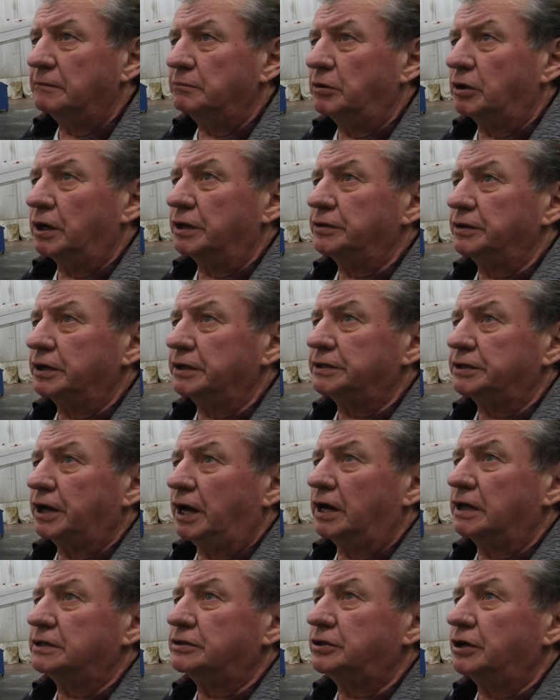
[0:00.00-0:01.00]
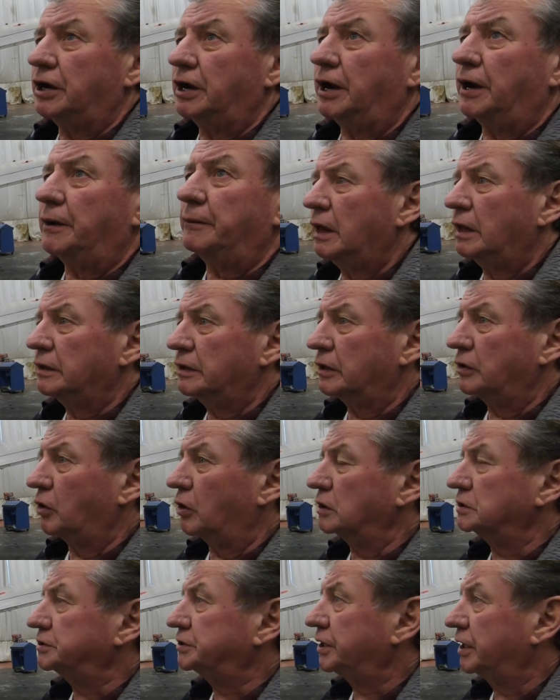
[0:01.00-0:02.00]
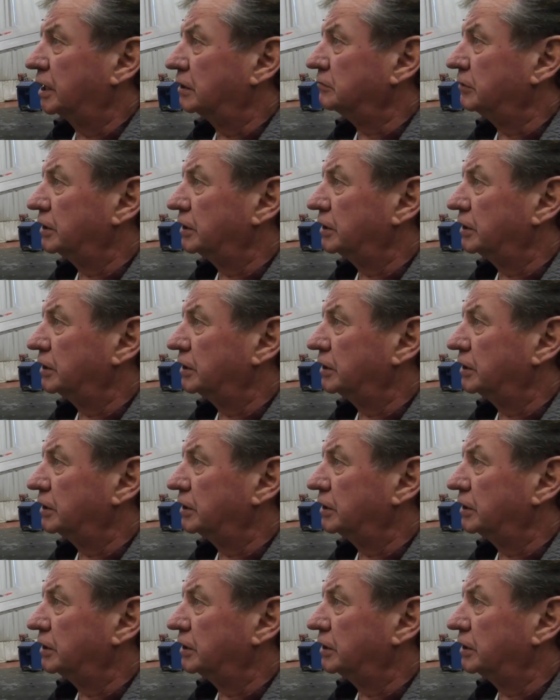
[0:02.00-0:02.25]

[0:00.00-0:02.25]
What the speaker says: But I think that that orange tail